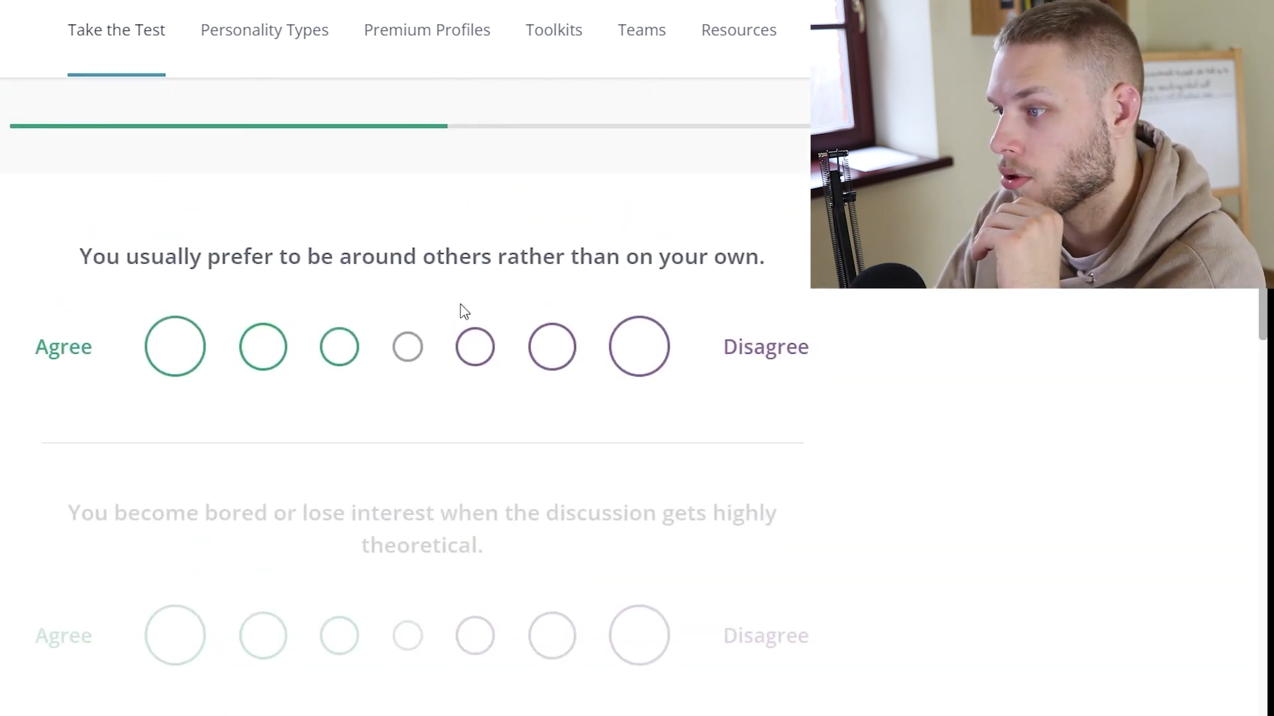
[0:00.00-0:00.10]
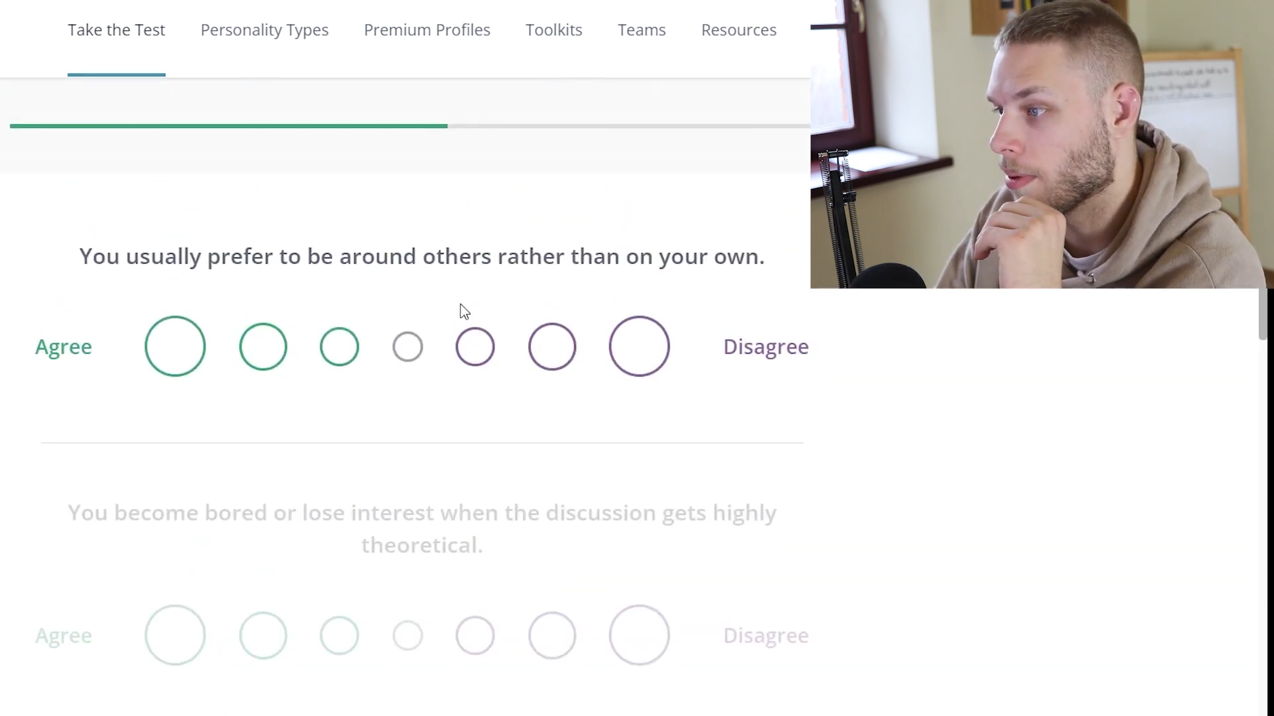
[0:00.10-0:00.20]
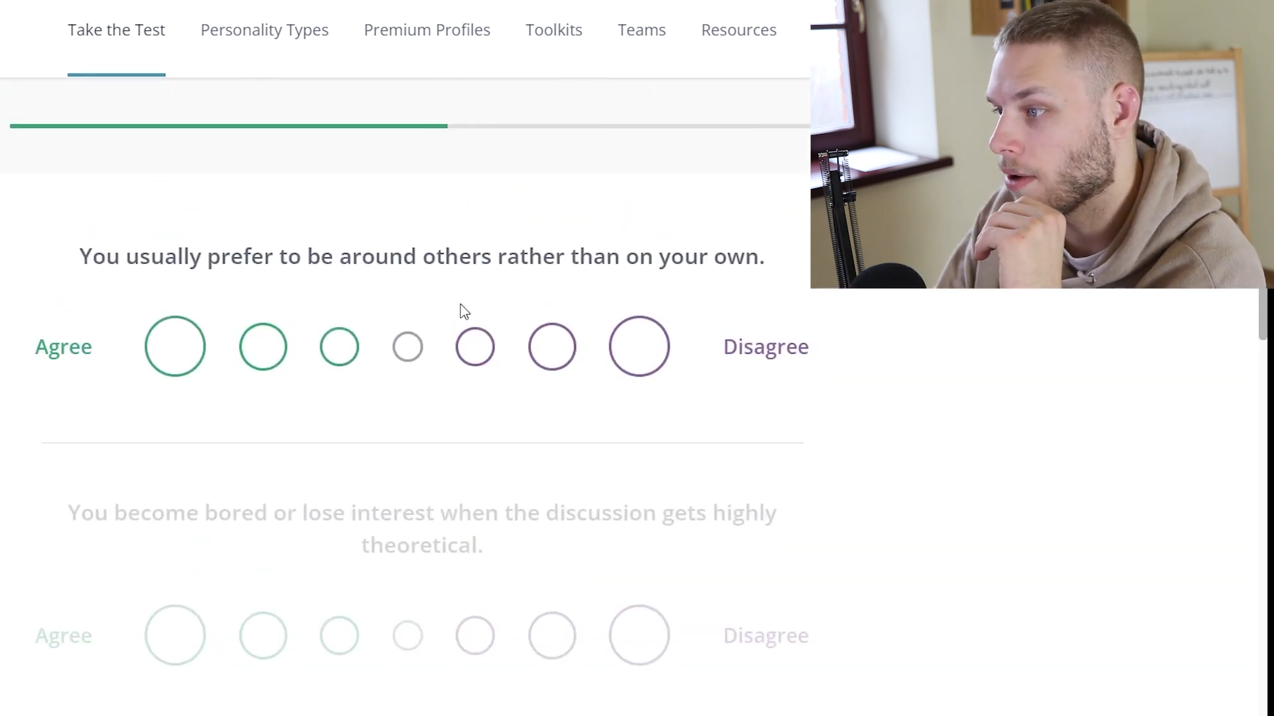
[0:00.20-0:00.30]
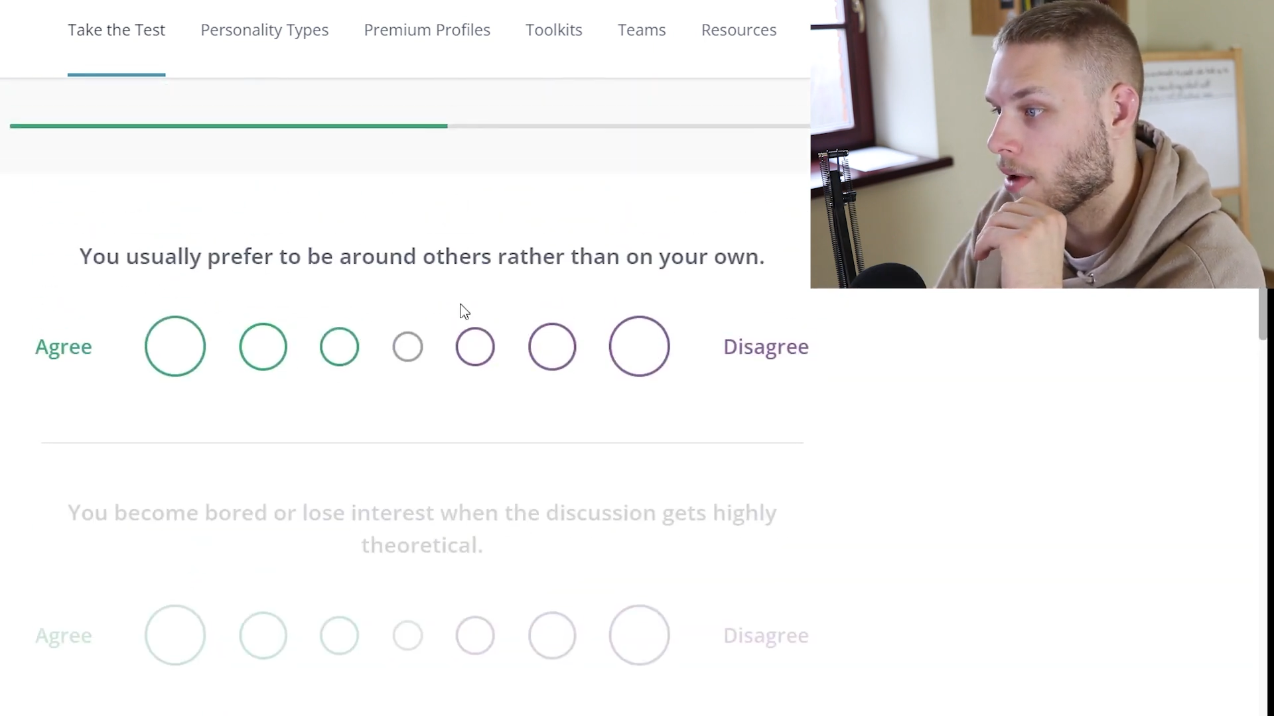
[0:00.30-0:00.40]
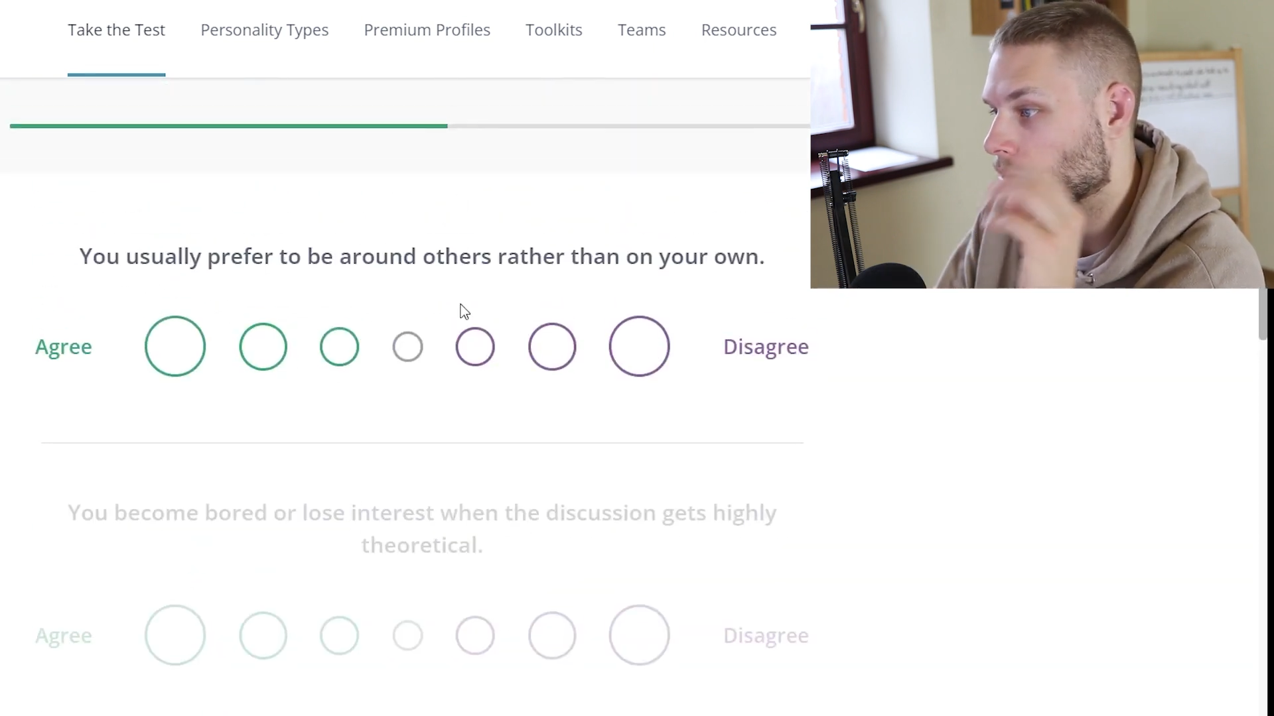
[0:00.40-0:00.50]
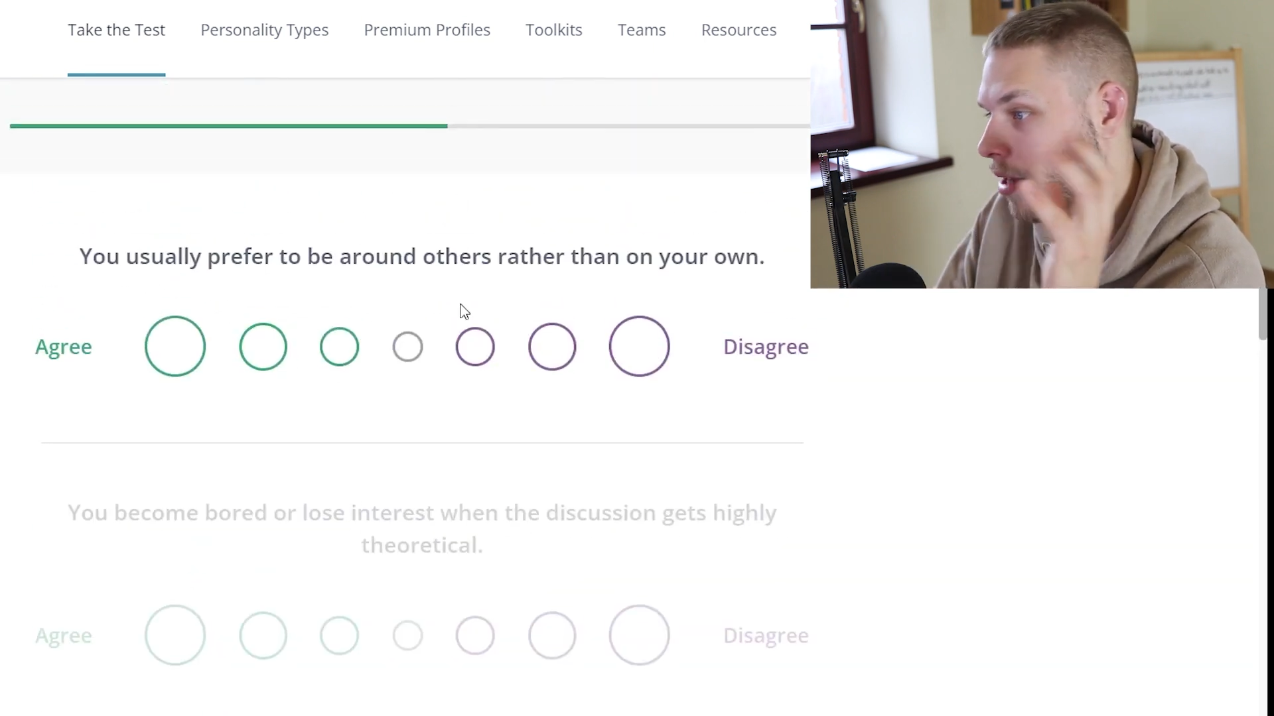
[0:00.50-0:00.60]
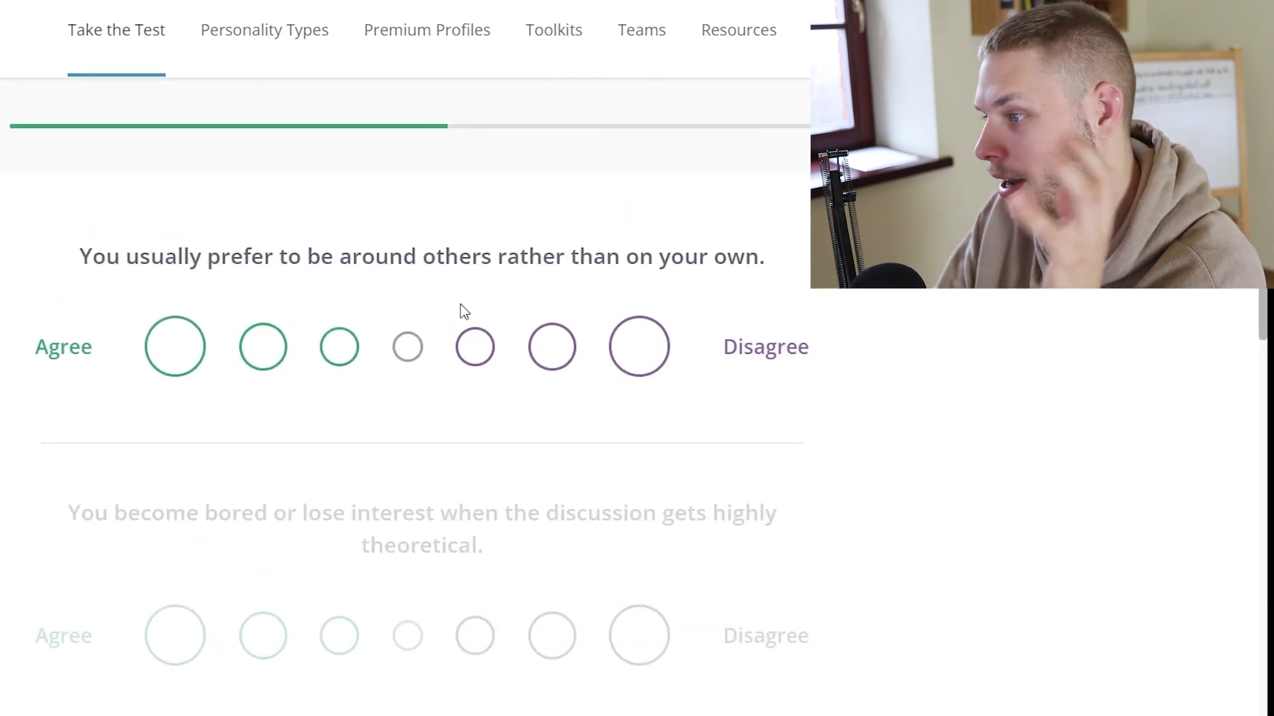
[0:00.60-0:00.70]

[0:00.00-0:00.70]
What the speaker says: to be around